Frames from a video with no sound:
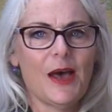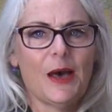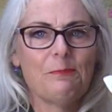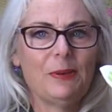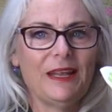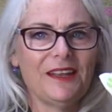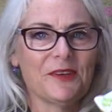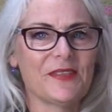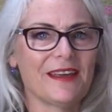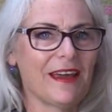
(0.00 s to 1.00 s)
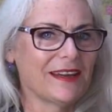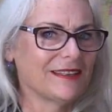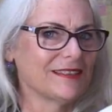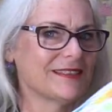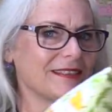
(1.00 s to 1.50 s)
a pillow that I
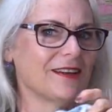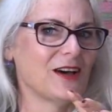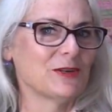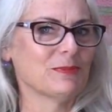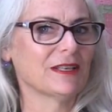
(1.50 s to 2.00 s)
can sit on,